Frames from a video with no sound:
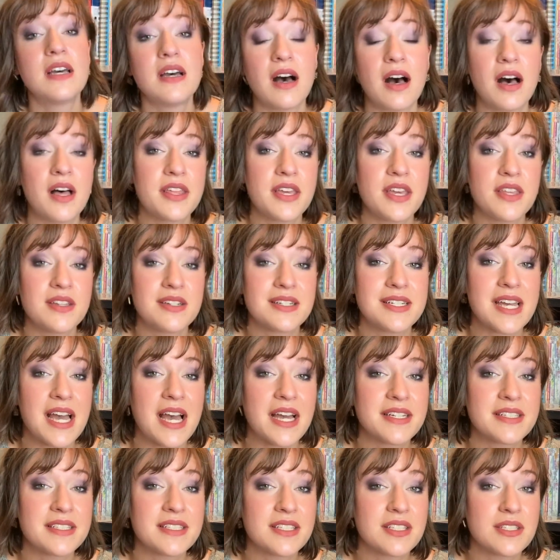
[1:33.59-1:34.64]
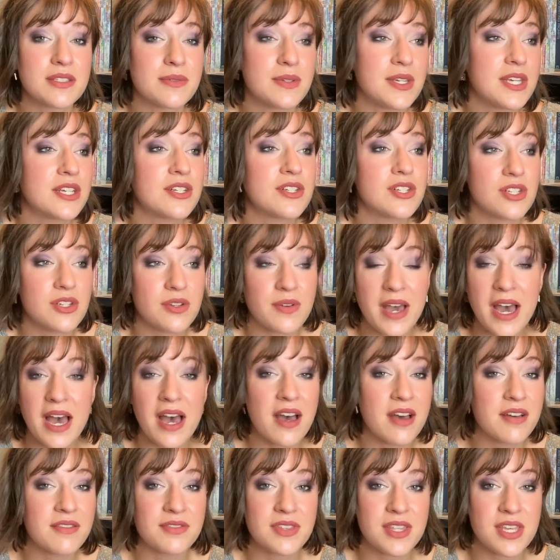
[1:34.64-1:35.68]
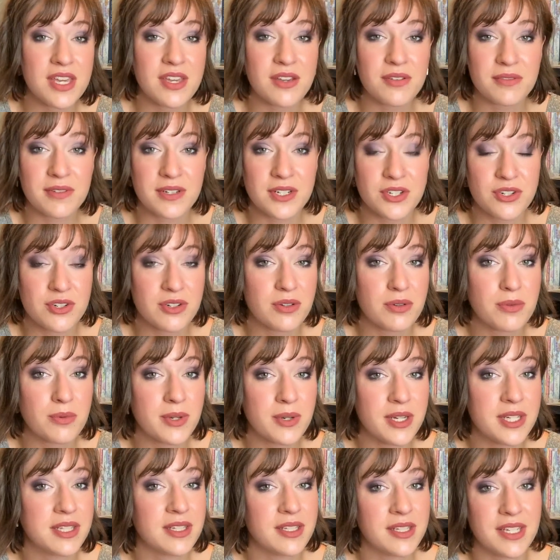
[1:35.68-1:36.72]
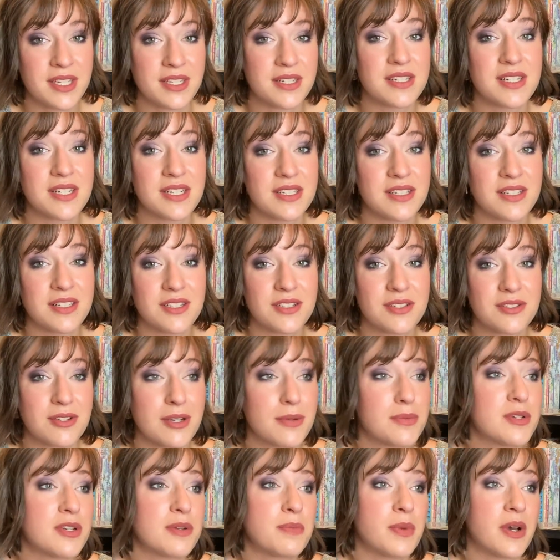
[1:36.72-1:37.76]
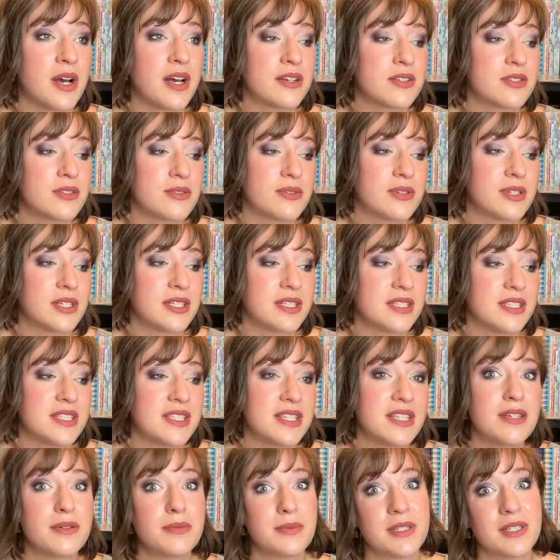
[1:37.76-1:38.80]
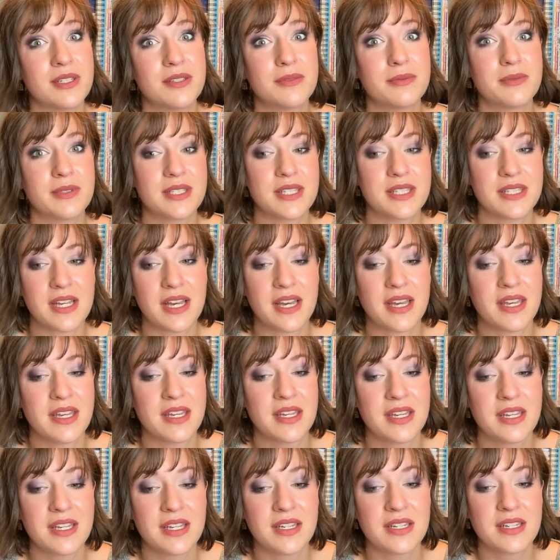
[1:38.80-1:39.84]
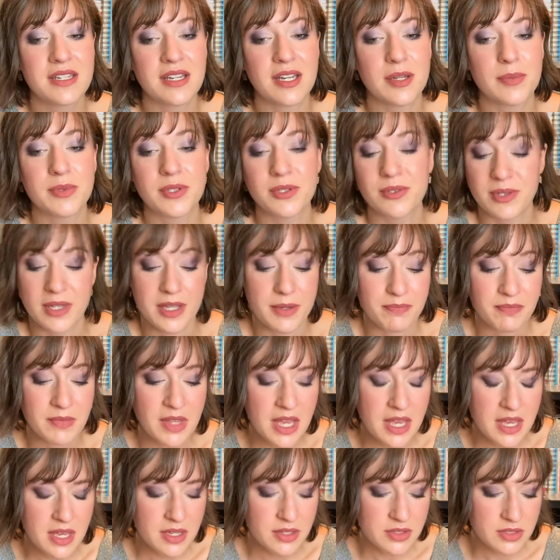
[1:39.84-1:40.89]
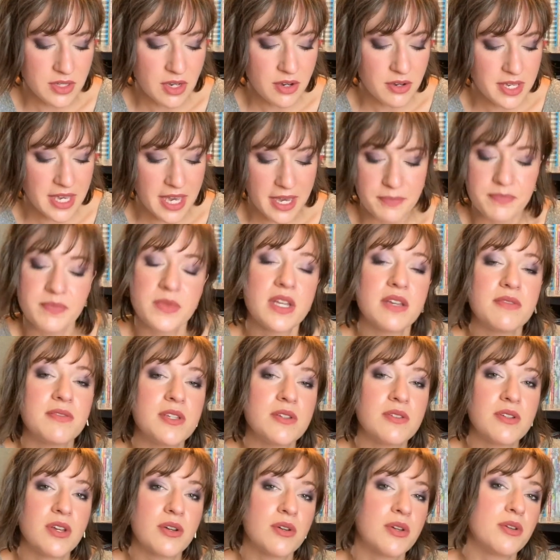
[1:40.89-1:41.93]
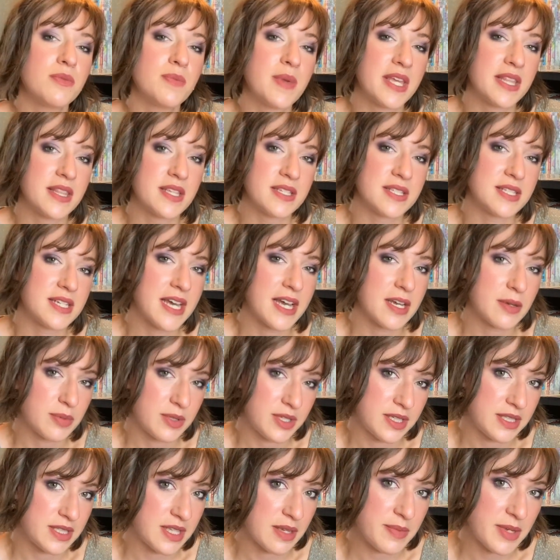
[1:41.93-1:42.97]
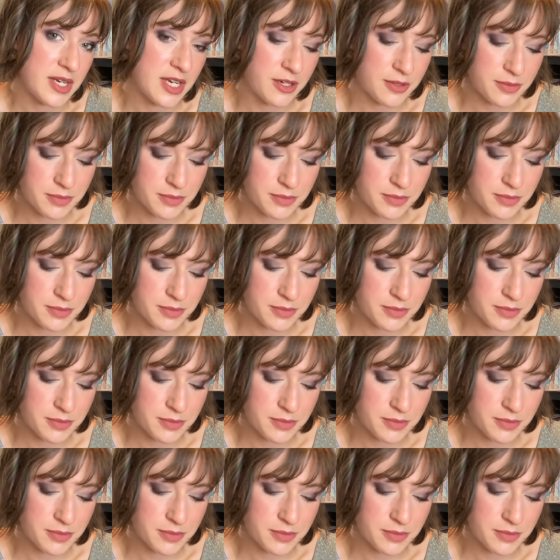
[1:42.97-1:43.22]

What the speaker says: All the other tags this week do have the original one linked in the description box, or at least they will once I upload them. So yeah, if you know who made this tag, please let me